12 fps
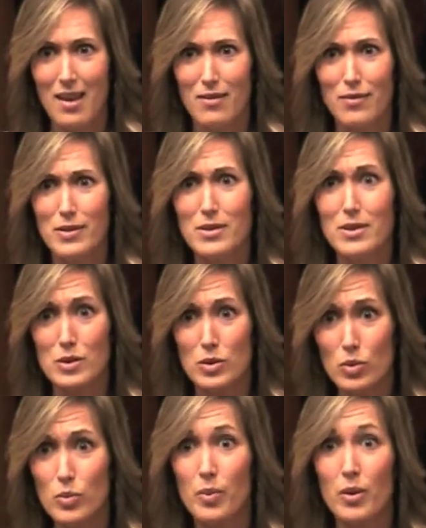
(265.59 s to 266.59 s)
It feels
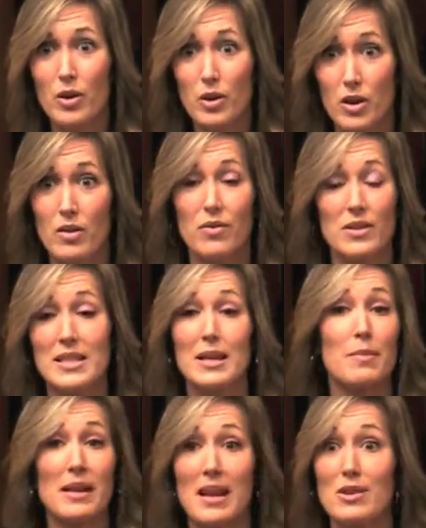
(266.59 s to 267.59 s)
super good. It feels
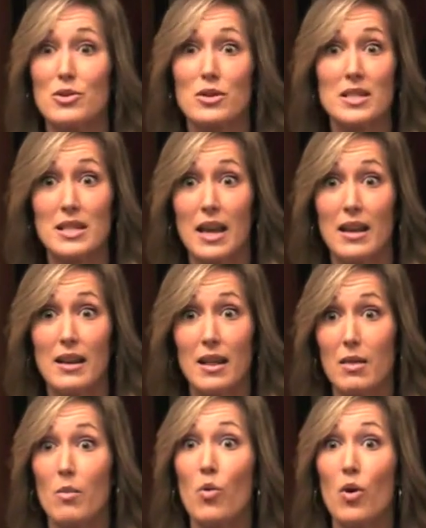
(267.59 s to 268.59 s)
like my natural state.
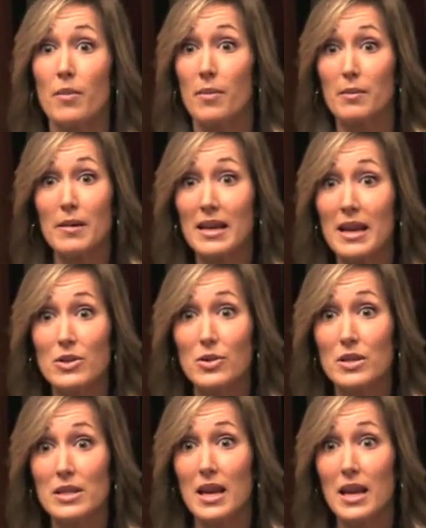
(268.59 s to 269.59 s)
And the more I'm in my natural
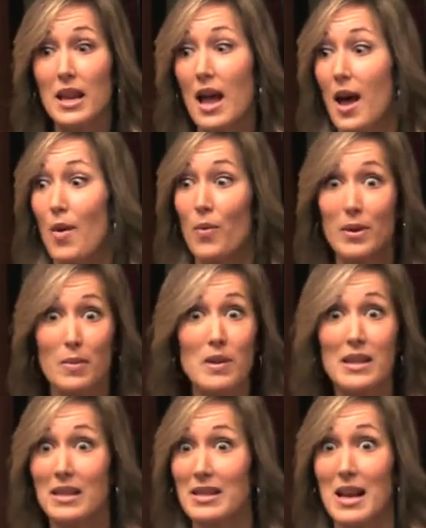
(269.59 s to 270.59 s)
state, I want to be
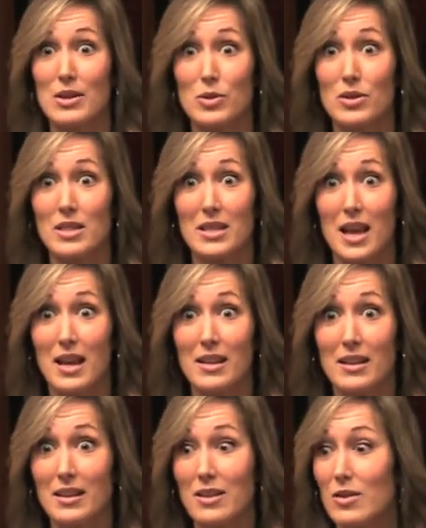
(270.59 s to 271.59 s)
in the natural state.
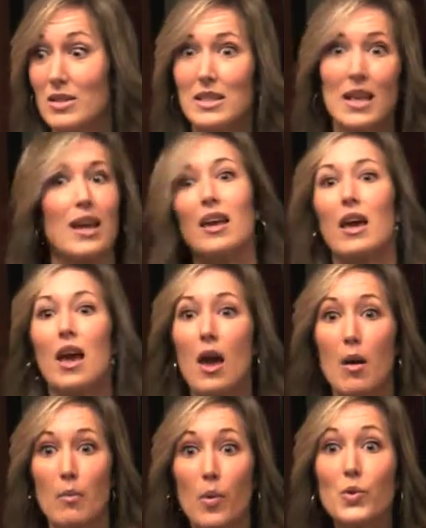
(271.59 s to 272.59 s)
It's like
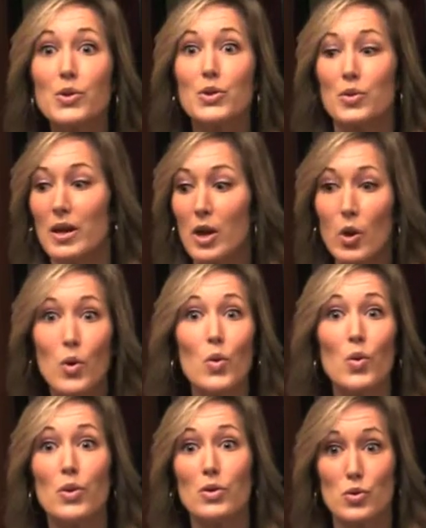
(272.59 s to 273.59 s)
bolstering
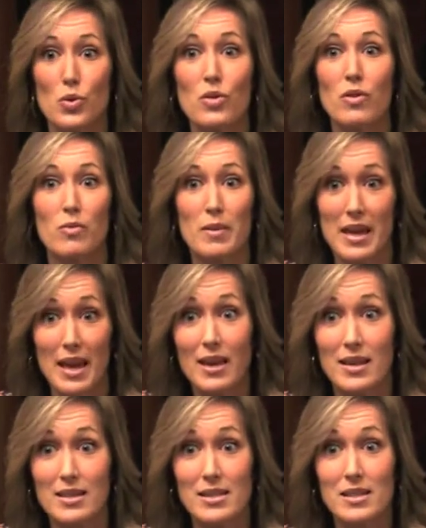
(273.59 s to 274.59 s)
who the truth of me
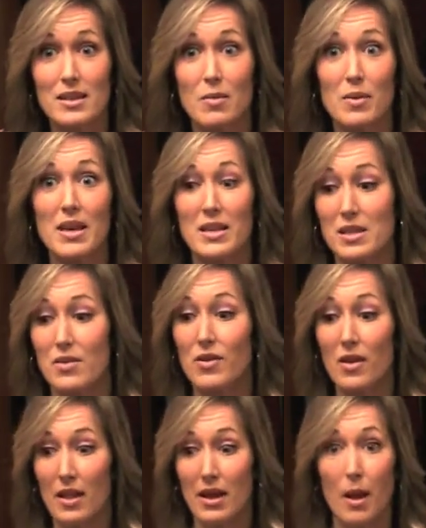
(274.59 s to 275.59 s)
is, because I
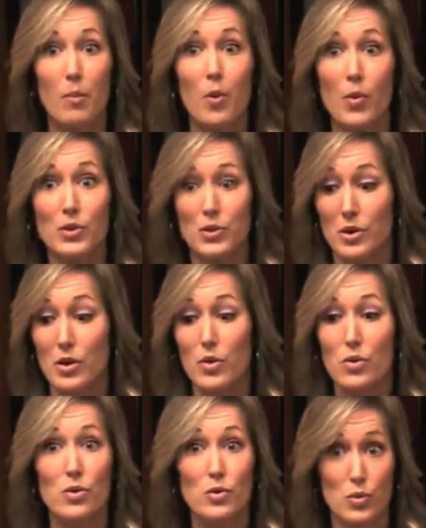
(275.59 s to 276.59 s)
feel like I'm bolstering who
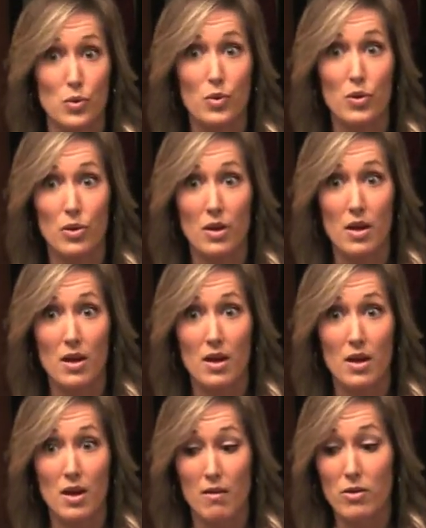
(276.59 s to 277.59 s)
the truth
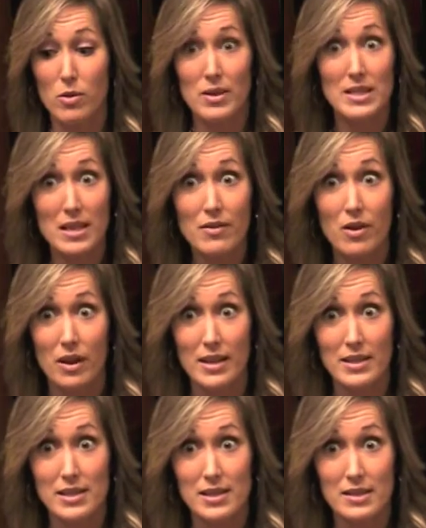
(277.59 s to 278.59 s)
of the receiver
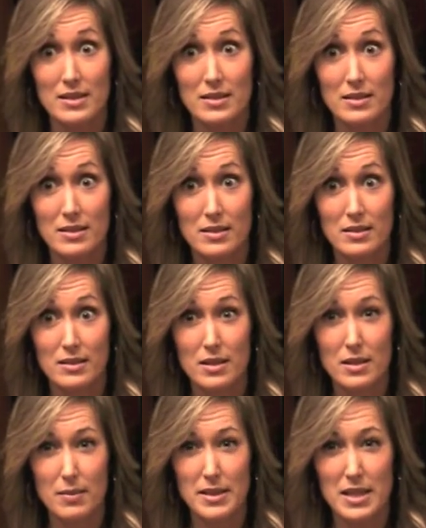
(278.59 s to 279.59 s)
is. Does
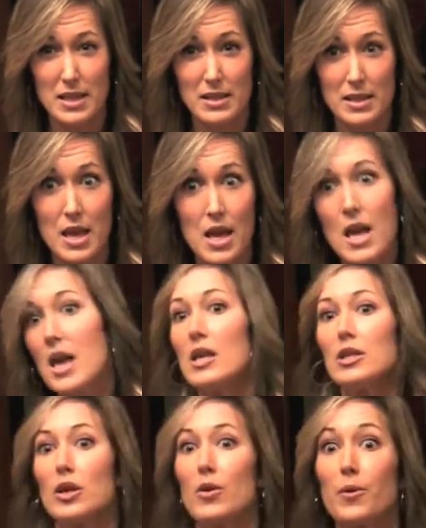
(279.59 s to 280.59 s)
that make sense?
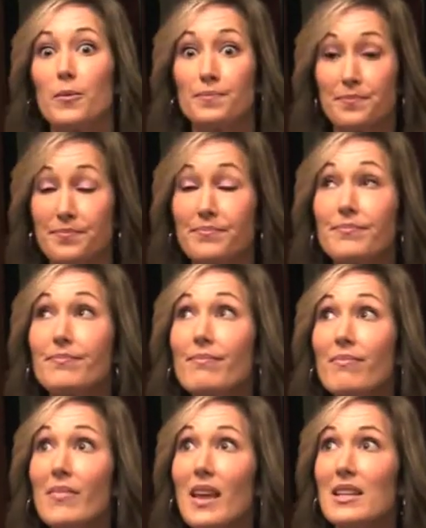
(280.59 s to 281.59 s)
So
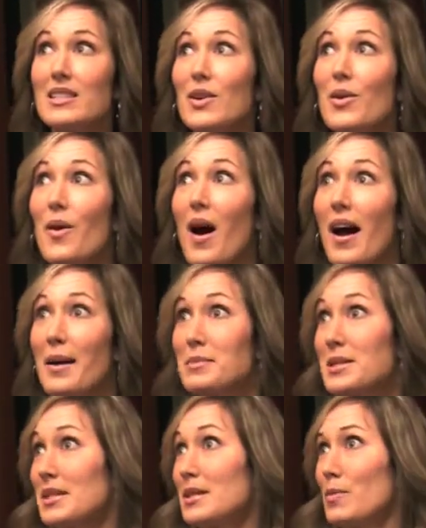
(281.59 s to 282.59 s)
I'm
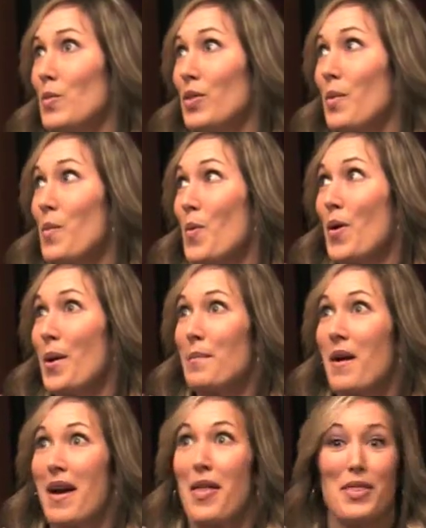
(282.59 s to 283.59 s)
just, the more I'm
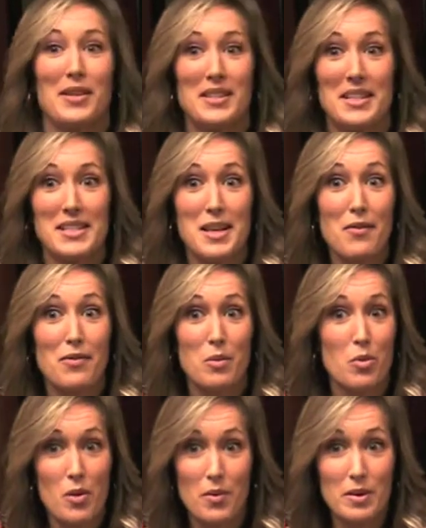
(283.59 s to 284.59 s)
my authentic self, the
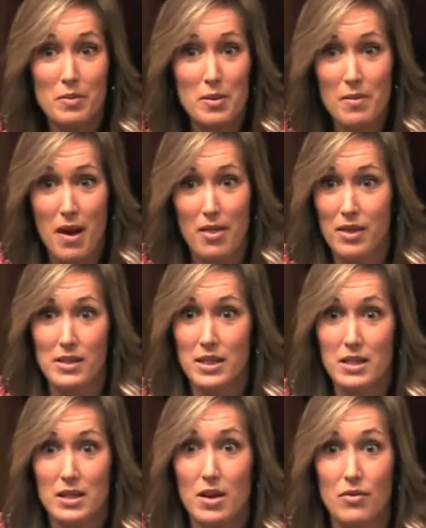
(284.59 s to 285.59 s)
more I want to be my
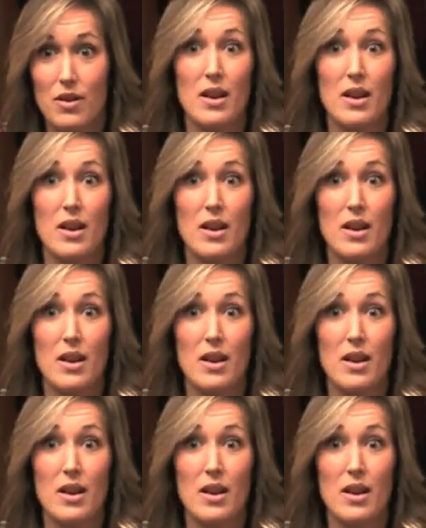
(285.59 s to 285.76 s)
authentic self.